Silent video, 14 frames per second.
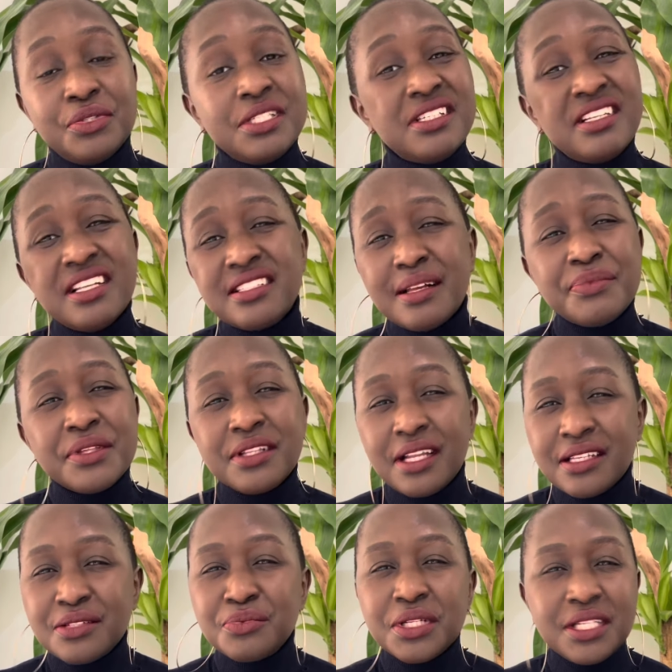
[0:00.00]
Isn't that something that
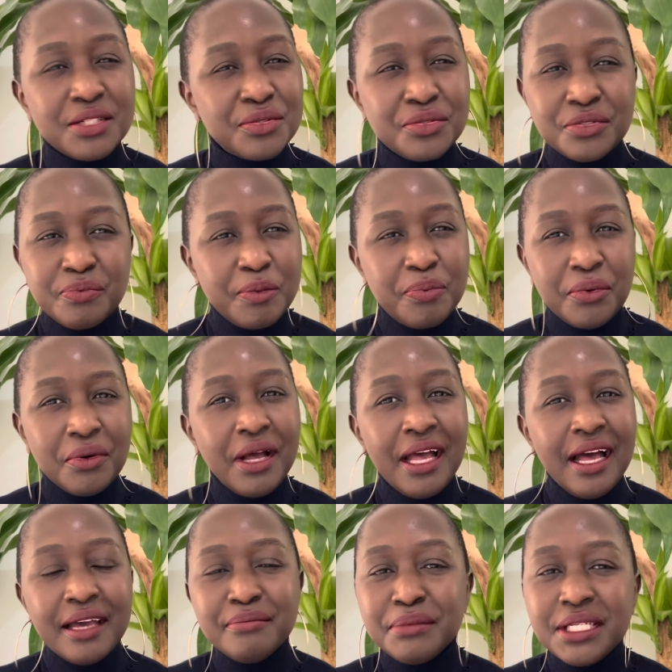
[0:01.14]
is really good, people?
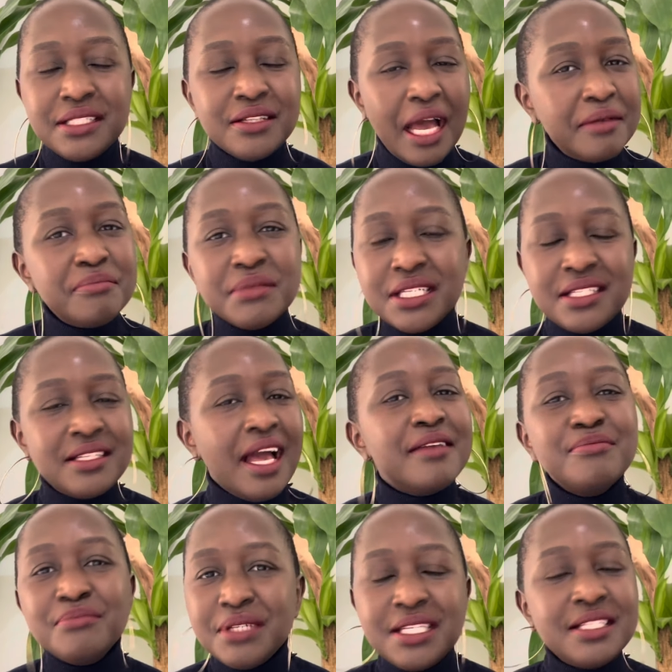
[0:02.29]
I mean,
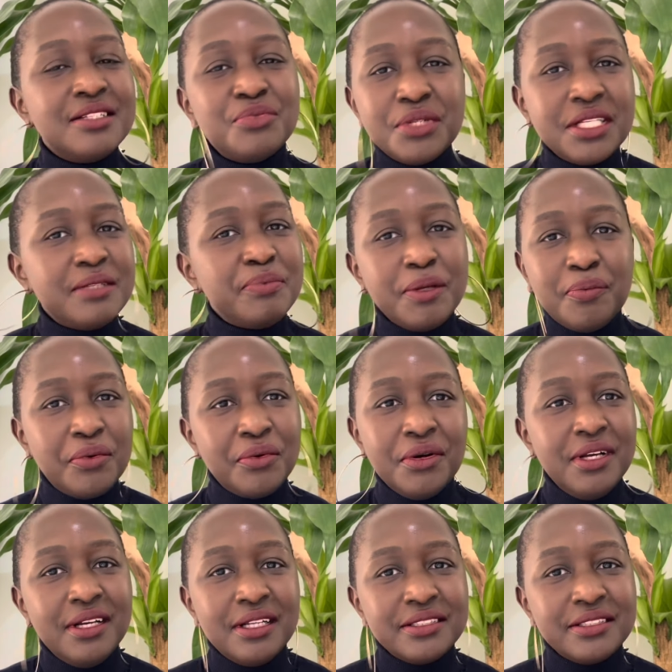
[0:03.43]
really, people.